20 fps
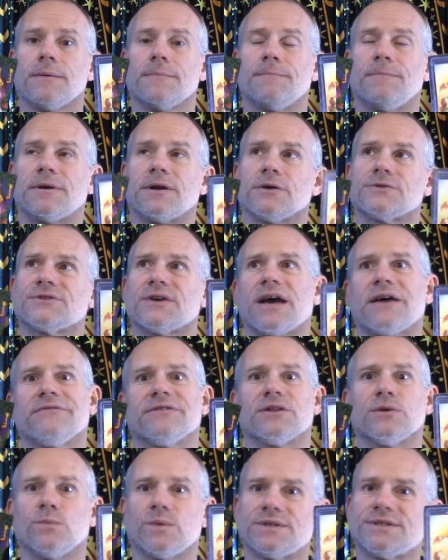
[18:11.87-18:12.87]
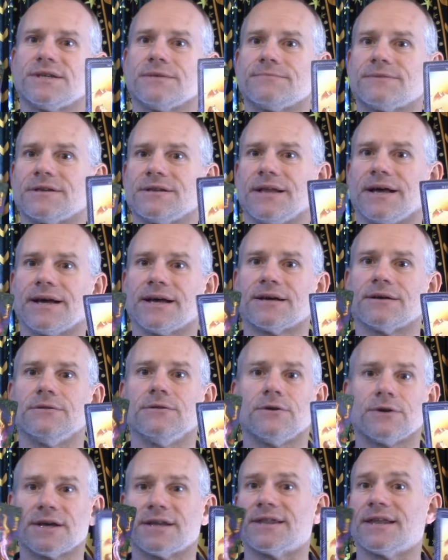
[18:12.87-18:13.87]
but also having the wisdom to like
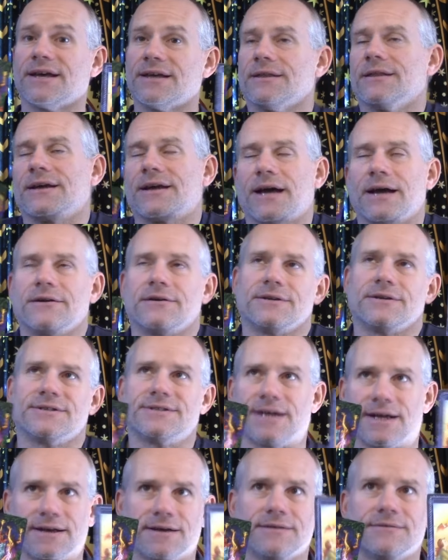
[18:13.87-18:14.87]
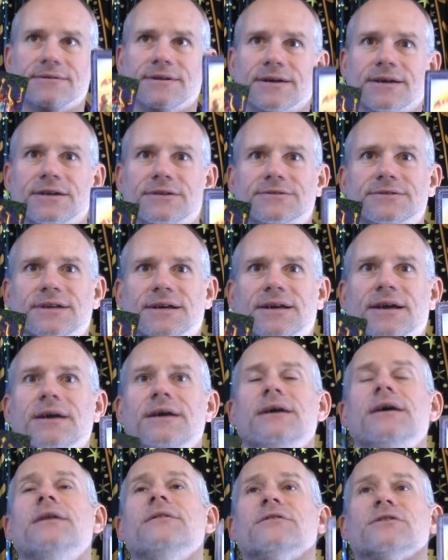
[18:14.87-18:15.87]
look at that. Like I already said it. Like it's like
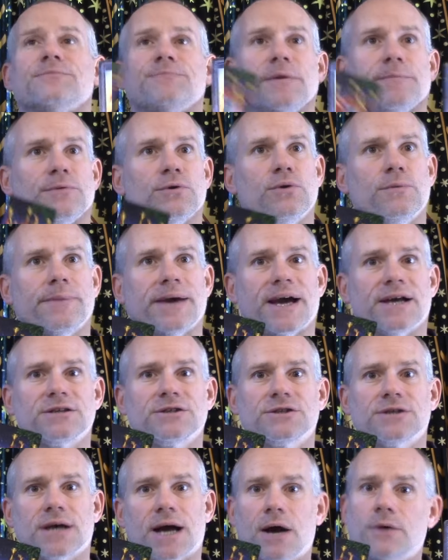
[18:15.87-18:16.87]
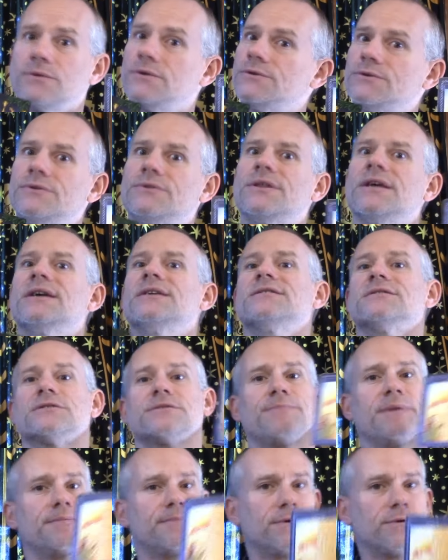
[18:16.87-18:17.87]
there's people who match how you do things. There's
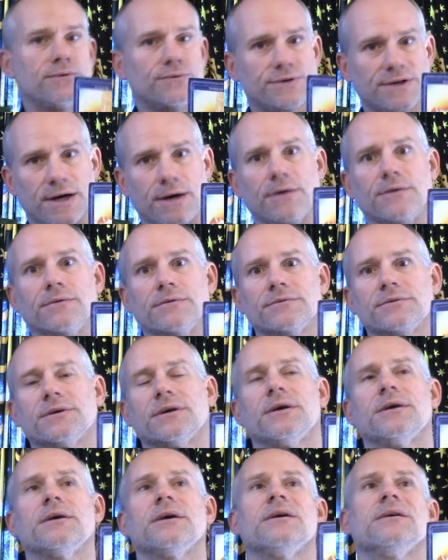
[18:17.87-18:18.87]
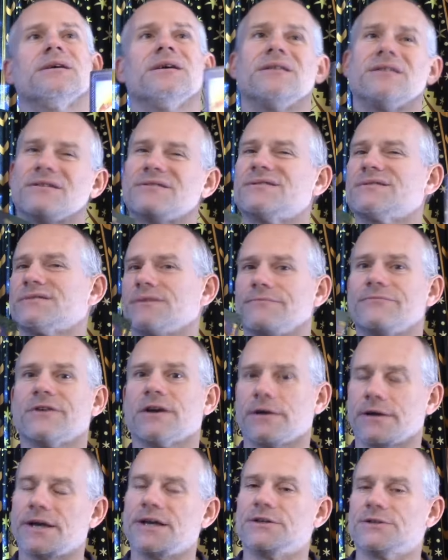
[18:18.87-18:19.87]
people who don't. And there's some
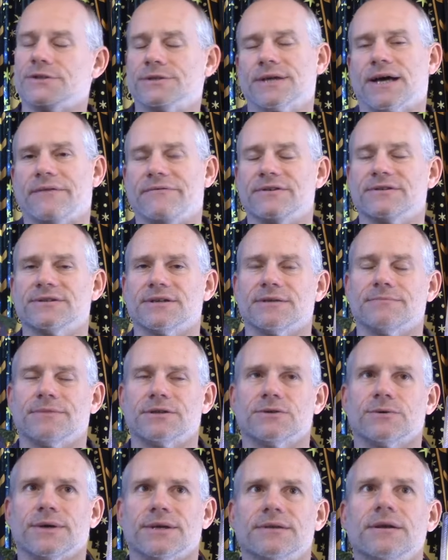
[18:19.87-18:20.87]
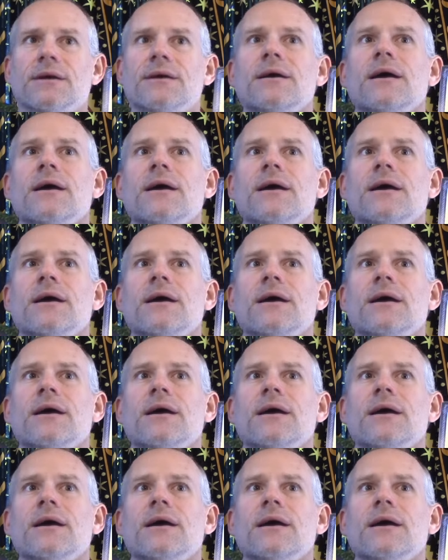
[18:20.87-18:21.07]
variations, obviously, in between.